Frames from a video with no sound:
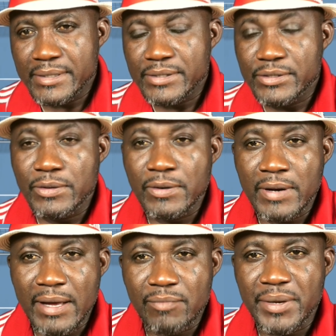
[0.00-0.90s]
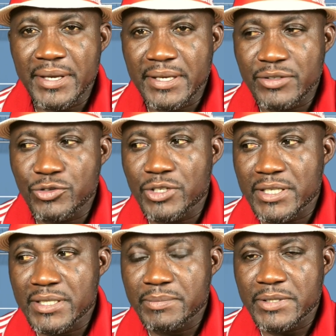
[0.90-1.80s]
So I've been in
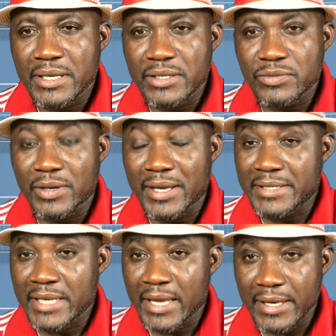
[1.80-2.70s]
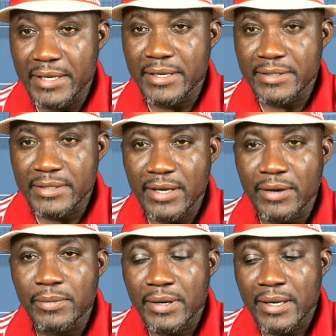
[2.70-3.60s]
junior team tennis for like 10 years now,